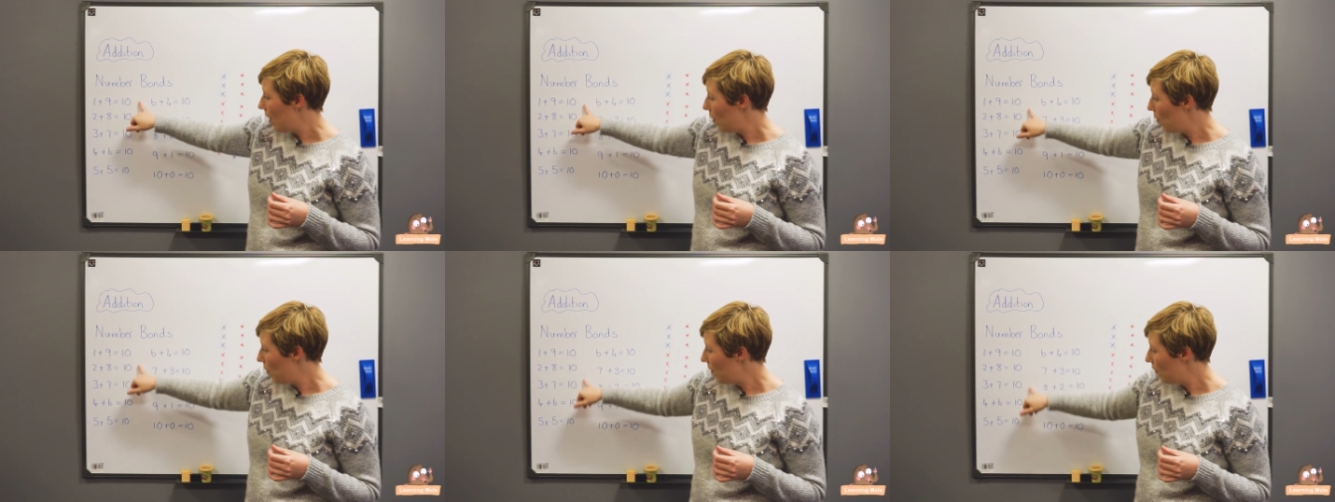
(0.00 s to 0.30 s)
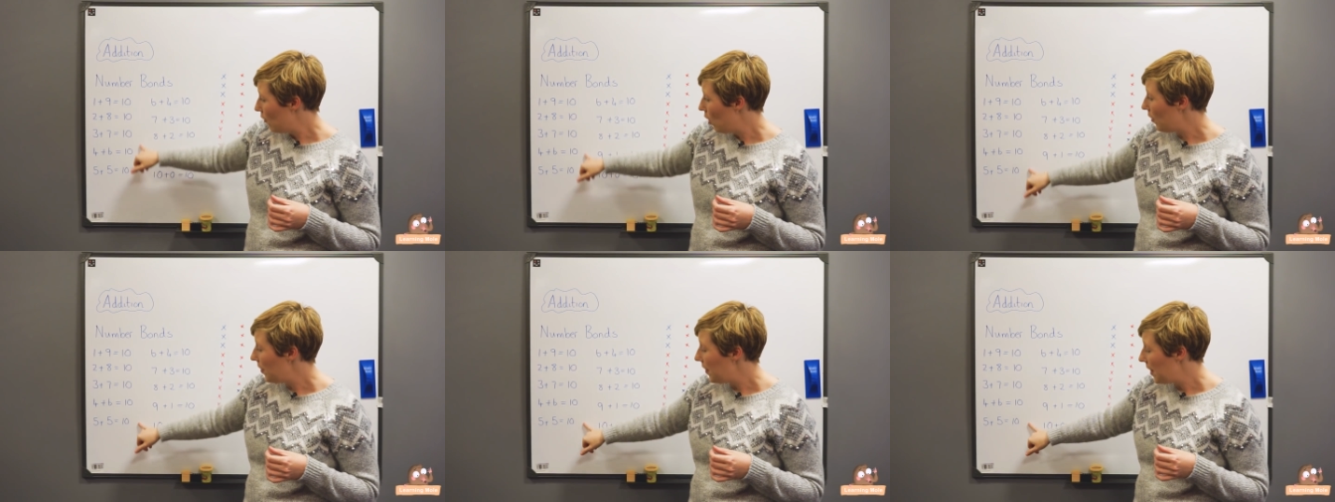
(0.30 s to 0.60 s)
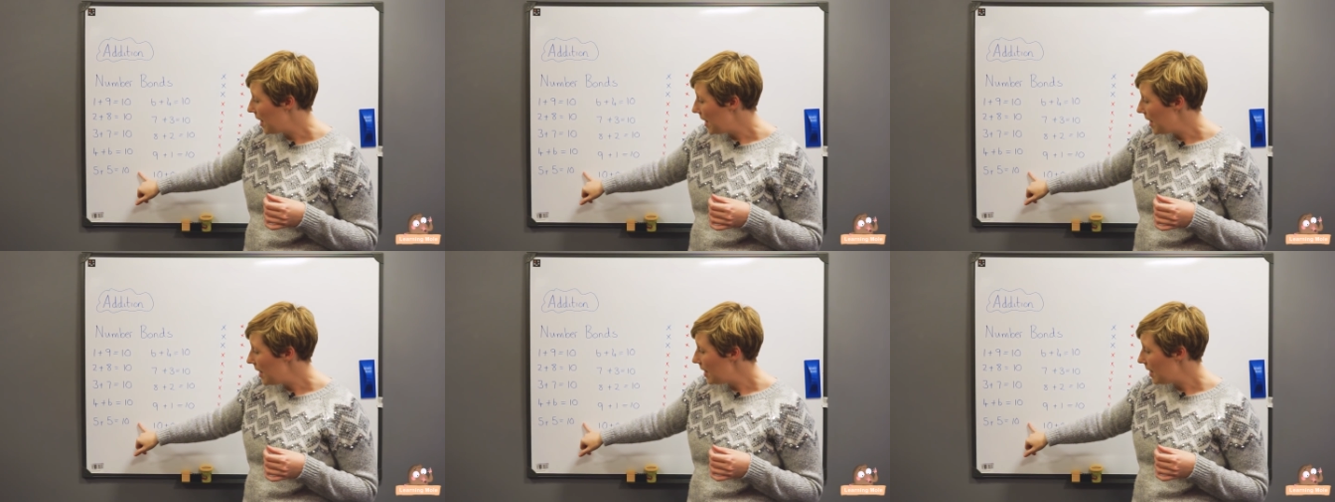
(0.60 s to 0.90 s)
we've got
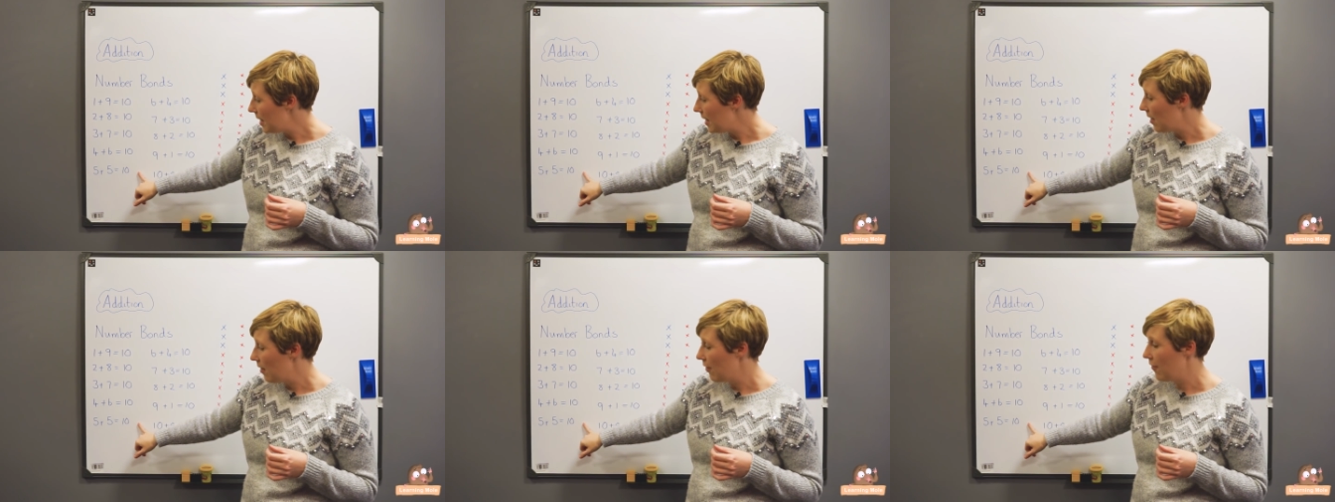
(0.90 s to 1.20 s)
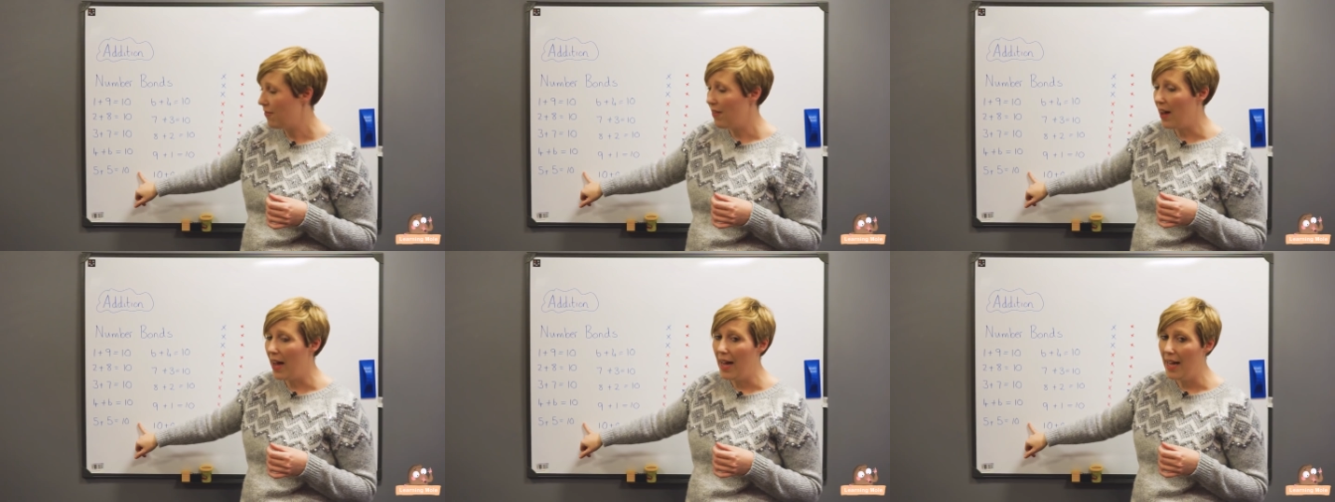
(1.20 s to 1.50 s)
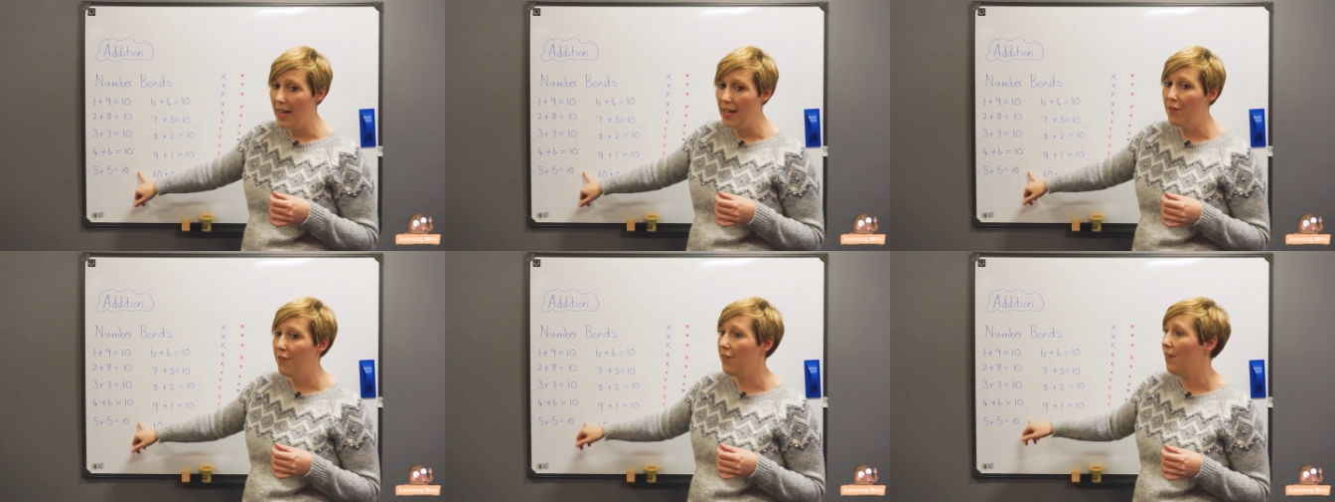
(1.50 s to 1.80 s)
these
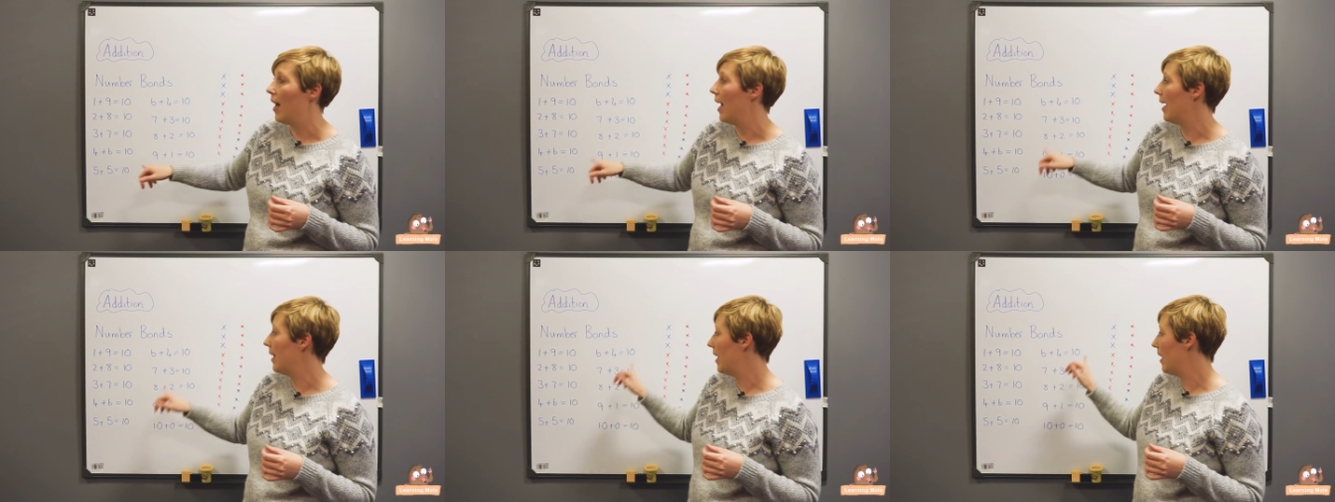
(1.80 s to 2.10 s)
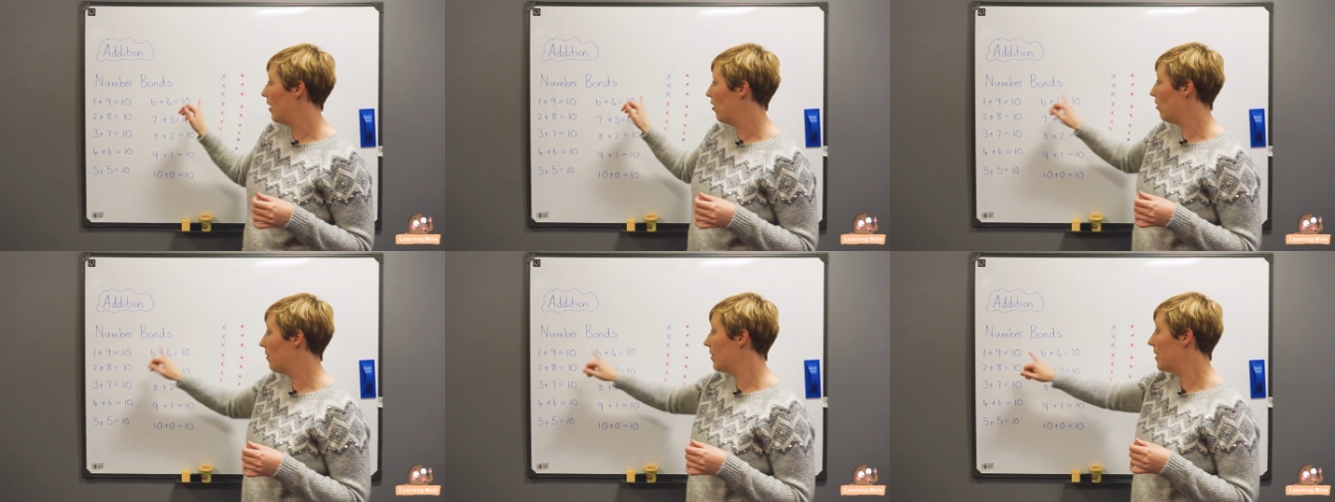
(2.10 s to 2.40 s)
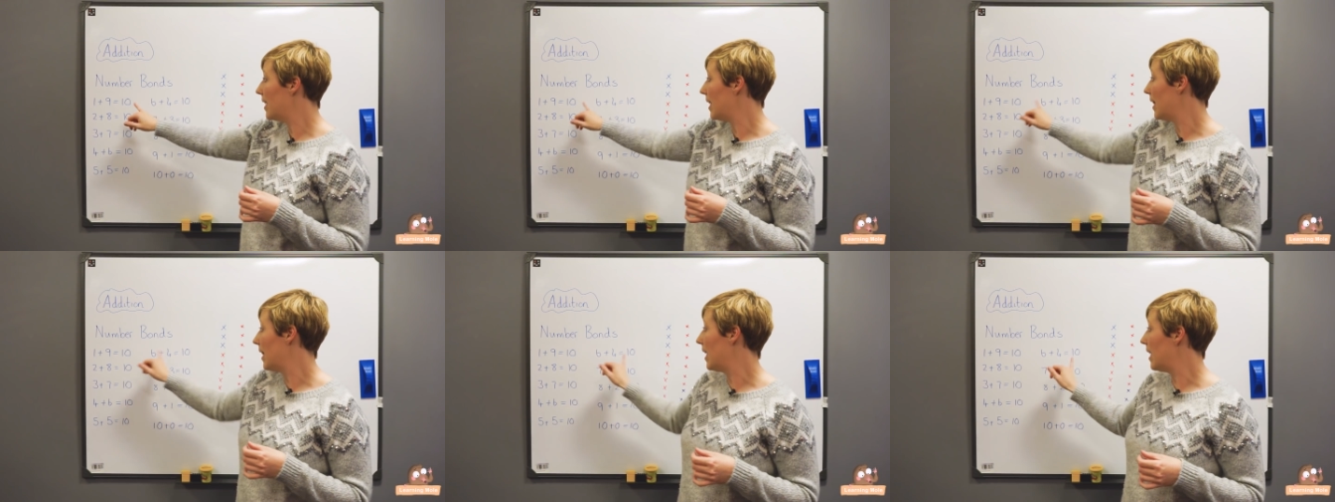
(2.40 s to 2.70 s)
5, and then
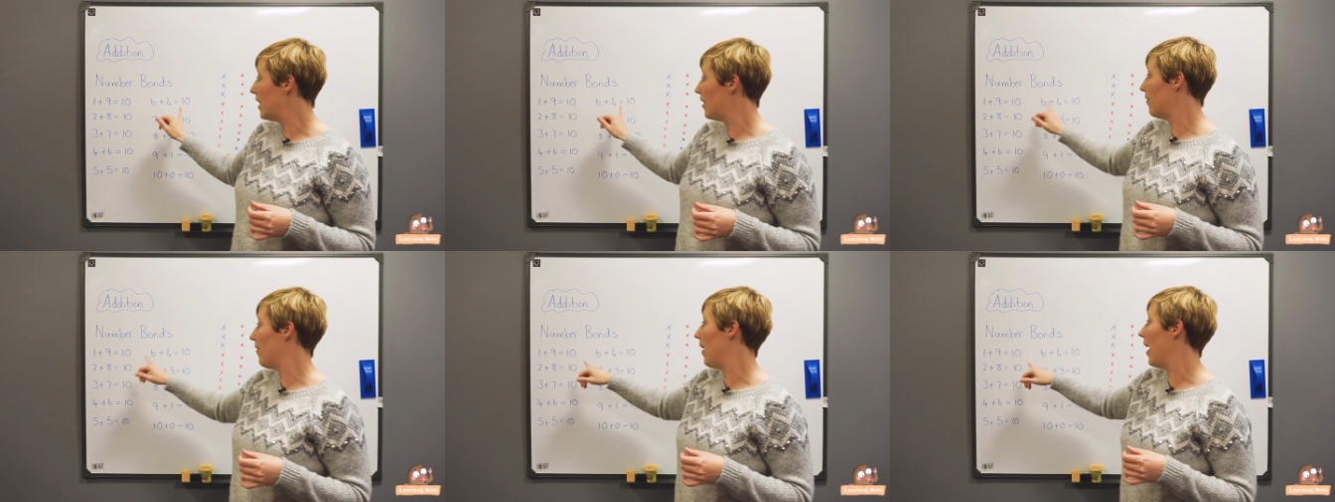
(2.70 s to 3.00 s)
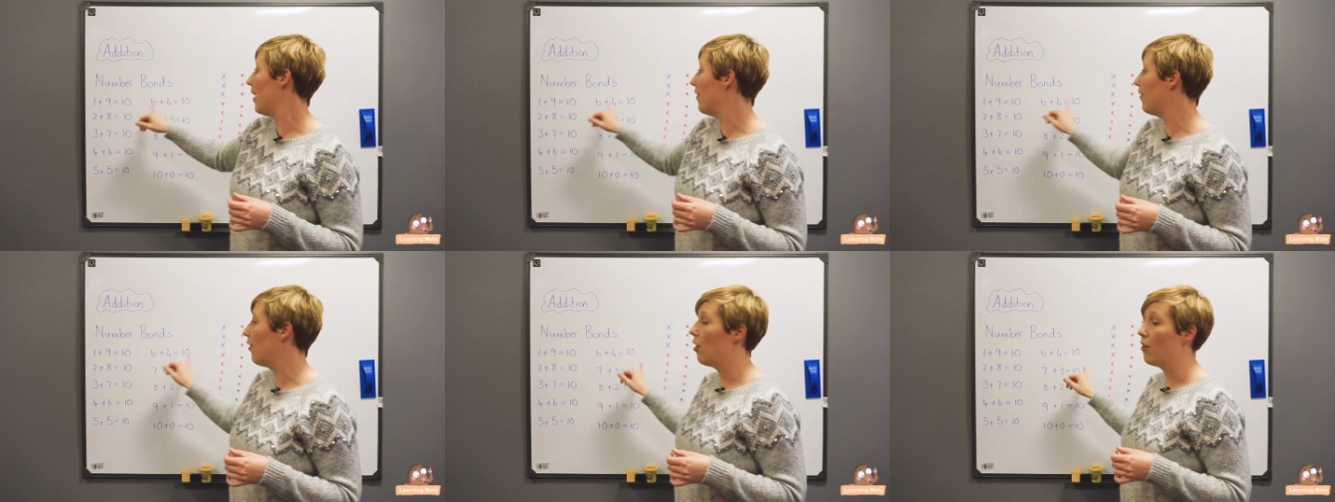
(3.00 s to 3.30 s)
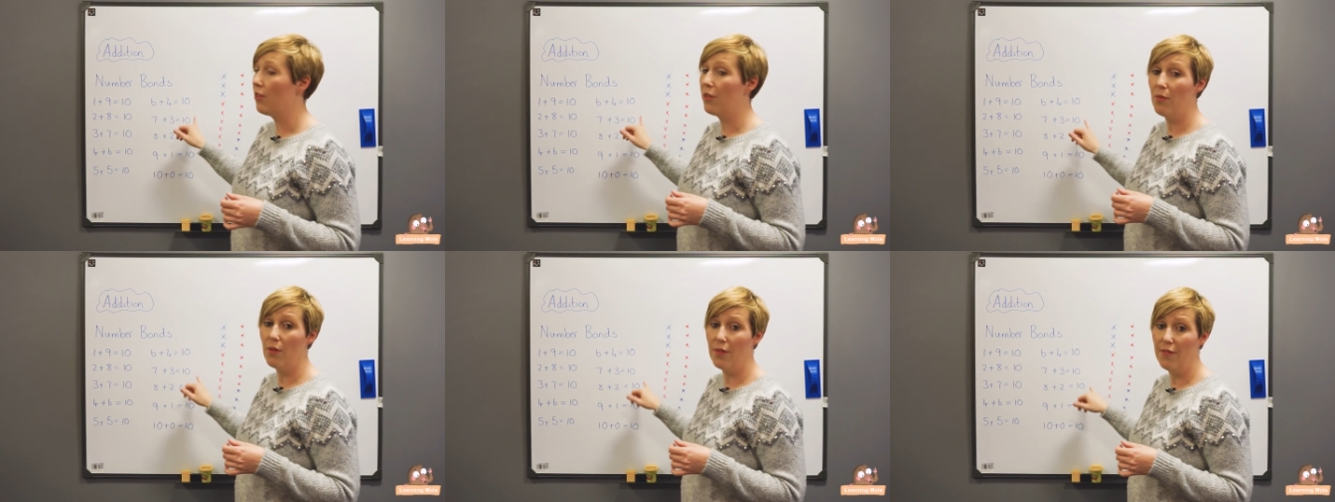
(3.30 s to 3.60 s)
obviously these 5
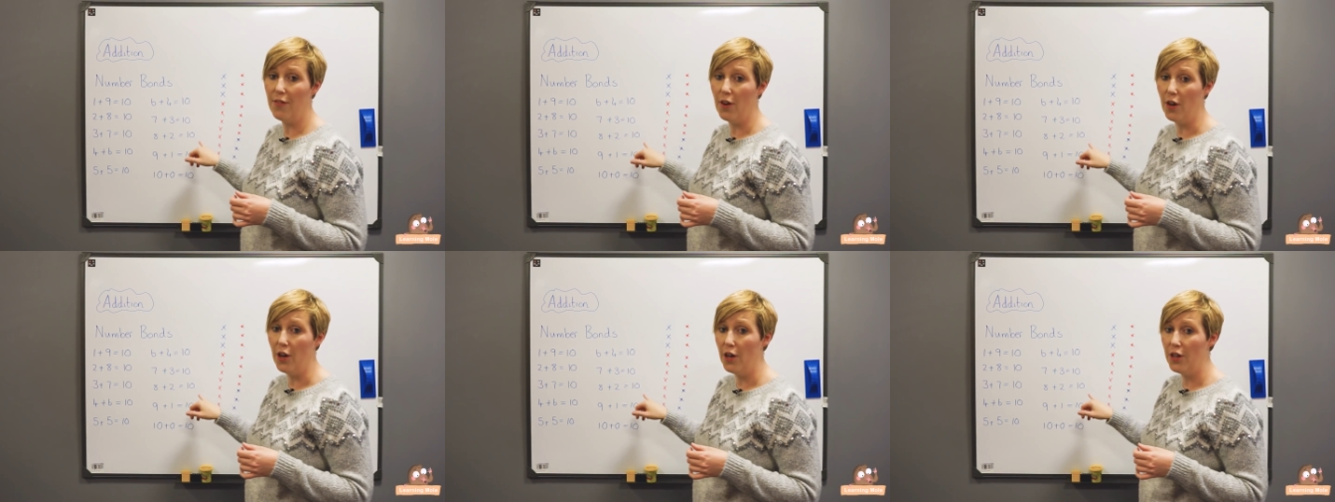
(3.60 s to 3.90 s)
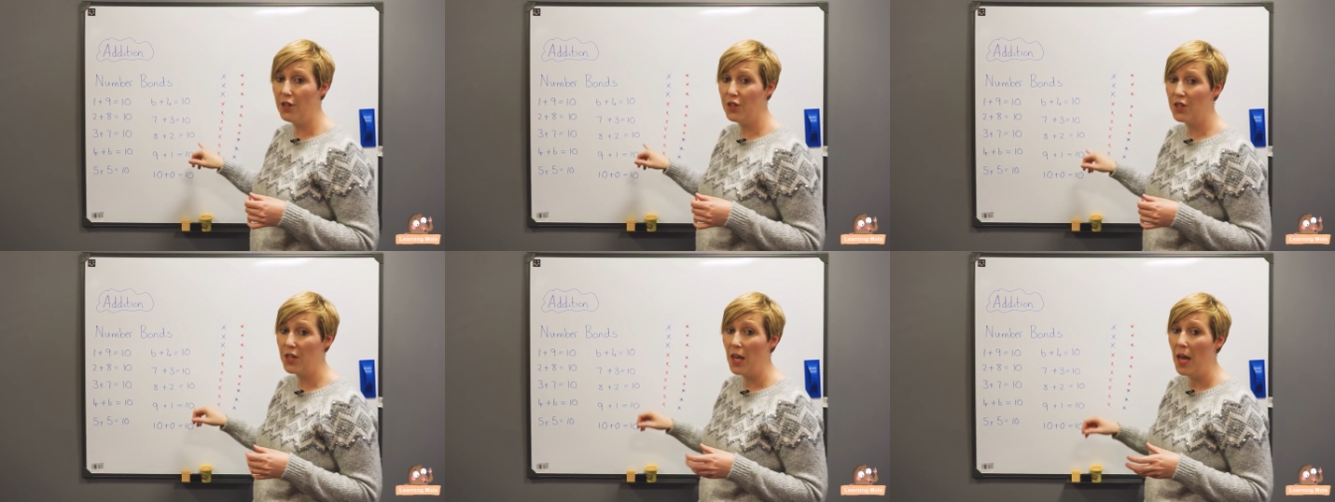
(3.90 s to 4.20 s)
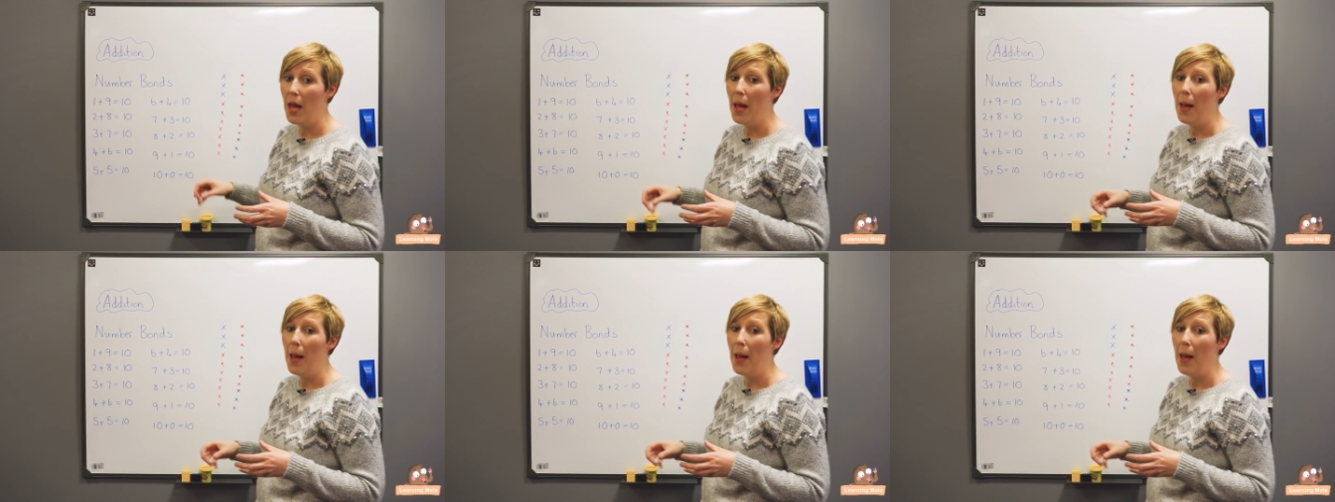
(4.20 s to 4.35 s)
are the reverse,